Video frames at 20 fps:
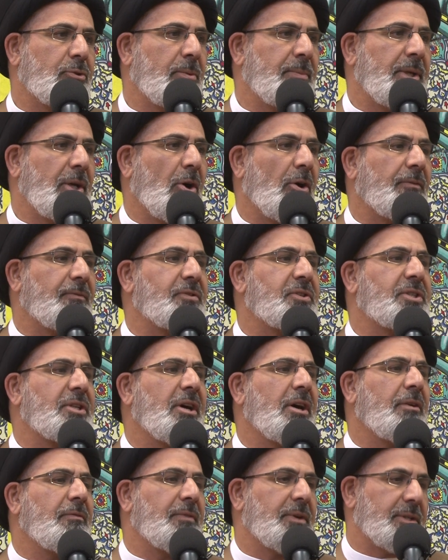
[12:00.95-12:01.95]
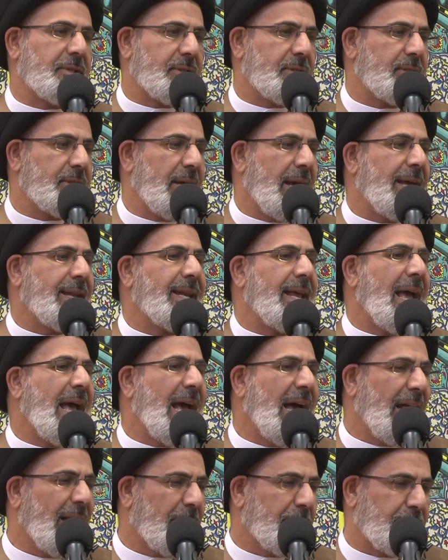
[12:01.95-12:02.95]
to be of service and
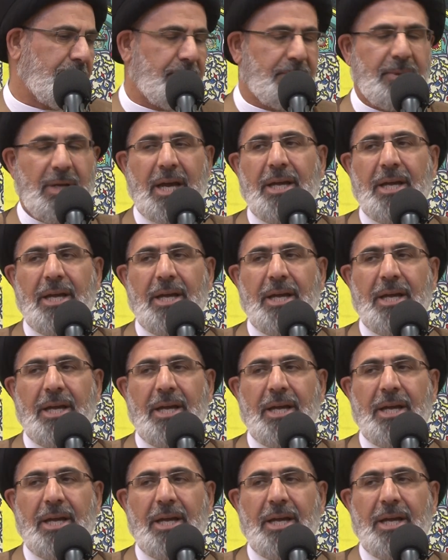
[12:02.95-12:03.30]
help